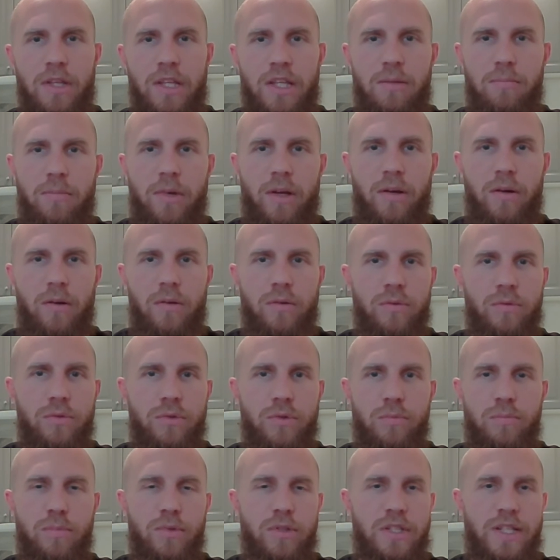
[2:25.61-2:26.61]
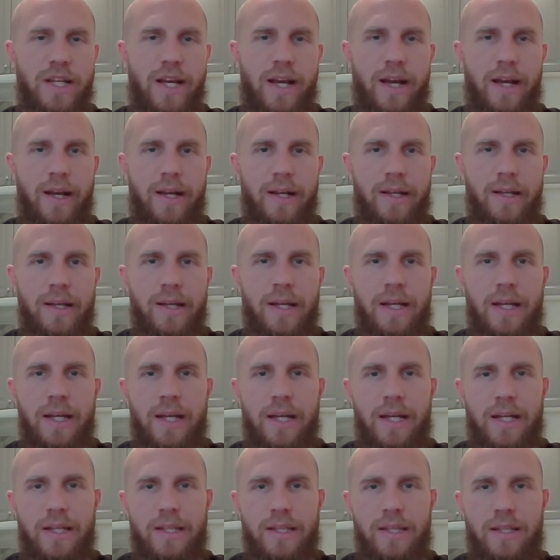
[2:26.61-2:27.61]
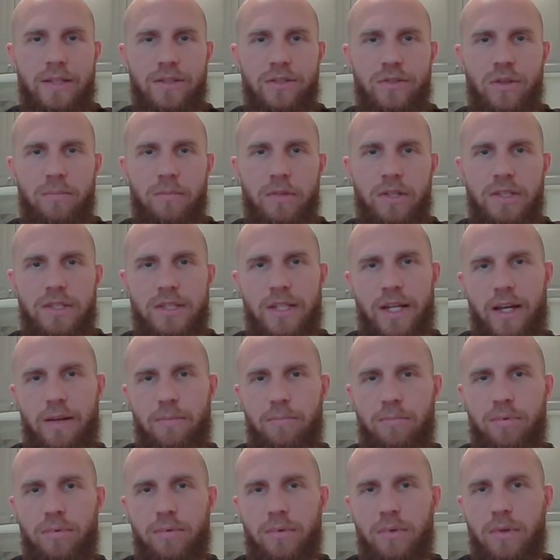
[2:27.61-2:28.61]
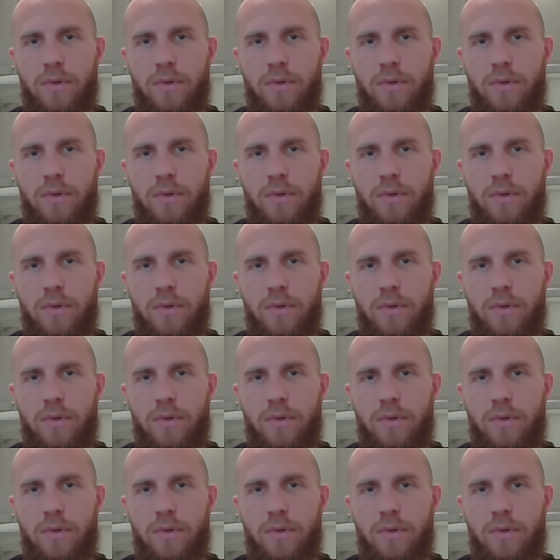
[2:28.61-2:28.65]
email, group, or tag. And then, so I'm going to type